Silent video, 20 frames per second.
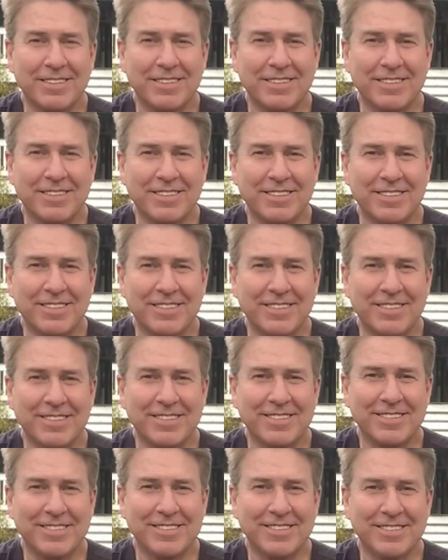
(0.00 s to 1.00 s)

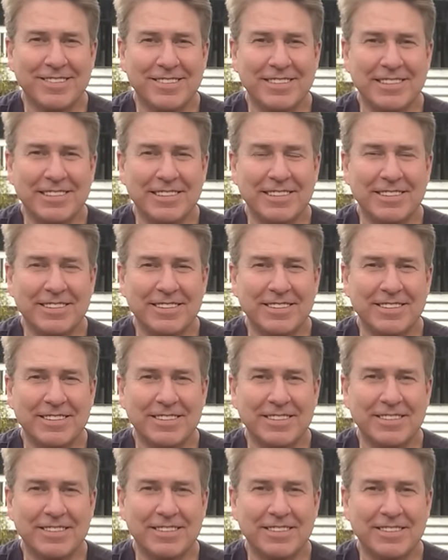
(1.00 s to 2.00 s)

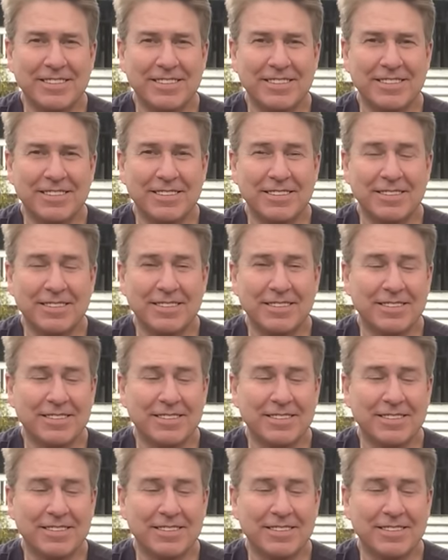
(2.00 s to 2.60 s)
The person shown says nothing.